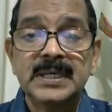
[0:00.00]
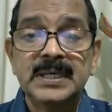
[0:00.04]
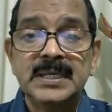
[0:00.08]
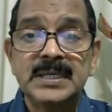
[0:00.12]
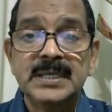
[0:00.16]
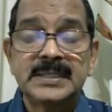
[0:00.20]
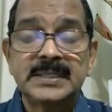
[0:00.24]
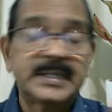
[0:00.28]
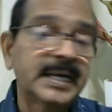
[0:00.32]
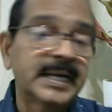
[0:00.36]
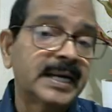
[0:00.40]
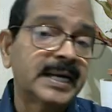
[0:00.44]

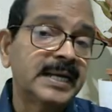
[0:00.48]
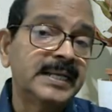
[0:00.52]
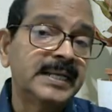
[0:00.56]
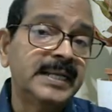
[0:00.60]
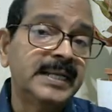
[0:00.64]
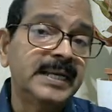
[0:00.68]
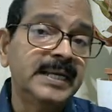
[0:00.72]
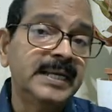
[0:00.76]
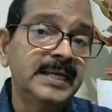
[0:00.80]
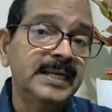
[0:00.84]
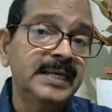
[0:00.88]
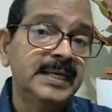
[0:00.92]
Second
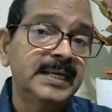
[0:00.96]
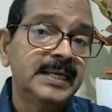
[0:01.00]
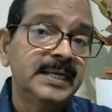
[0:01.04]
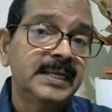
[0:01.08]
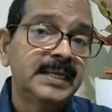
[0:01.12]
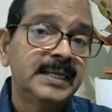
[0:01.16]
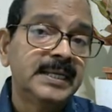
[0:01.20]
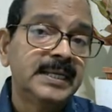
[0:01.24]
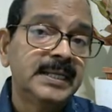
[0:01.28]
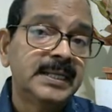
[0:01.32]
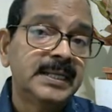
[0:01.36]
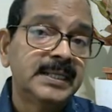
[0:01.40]
thing,
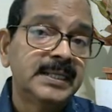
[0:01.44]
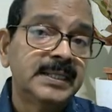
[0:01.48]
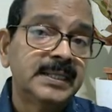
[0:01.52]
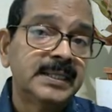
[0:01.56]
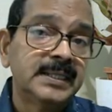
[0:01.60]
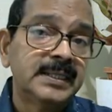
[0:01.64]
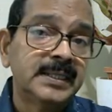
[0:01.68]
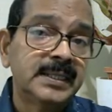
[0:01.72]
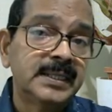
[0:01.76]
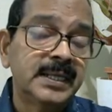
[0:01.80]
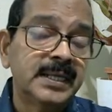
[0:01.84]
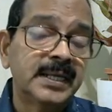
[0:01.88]

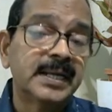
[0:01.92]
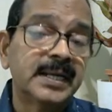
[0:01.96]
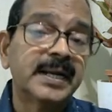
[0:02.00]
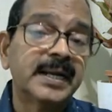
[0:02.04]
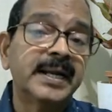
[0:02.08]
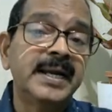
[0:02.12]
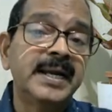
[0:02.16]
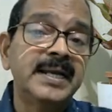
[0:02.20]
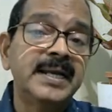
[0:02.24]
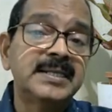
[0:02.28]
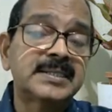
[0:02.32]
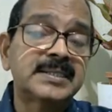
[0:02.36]

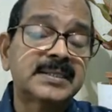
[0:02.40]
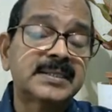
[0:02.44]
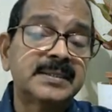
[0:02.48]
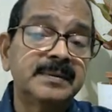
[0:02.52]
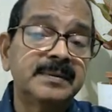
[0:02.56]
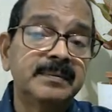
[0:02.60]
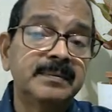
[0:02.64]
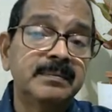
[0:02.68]
raised